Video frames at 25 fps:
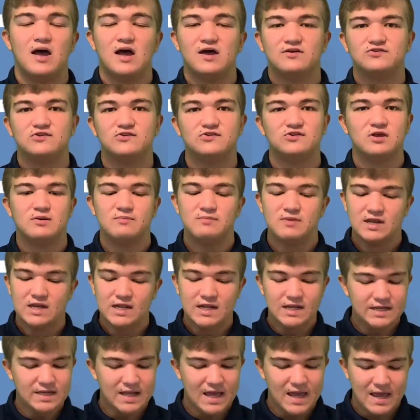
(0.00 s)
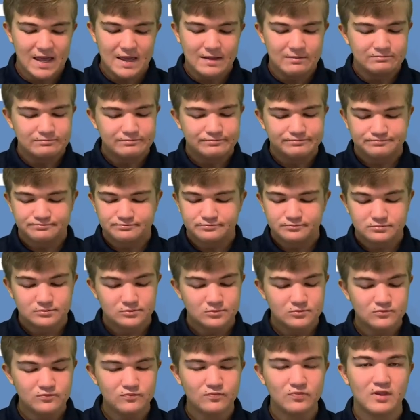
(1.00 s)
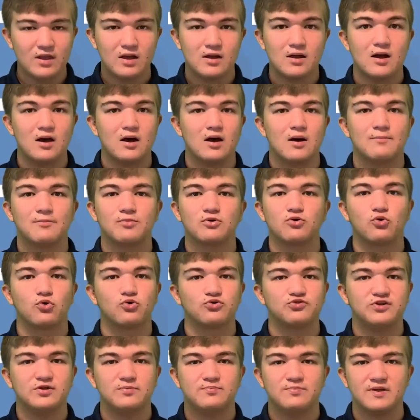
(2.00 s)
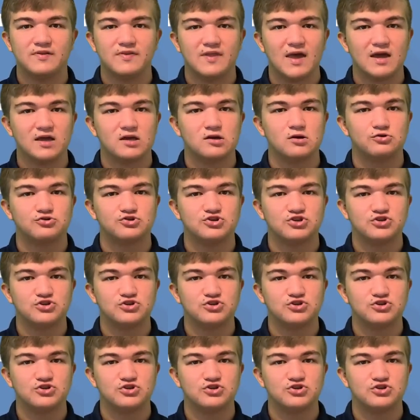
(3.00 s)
SEC Media Day. Of course, he's been the head coach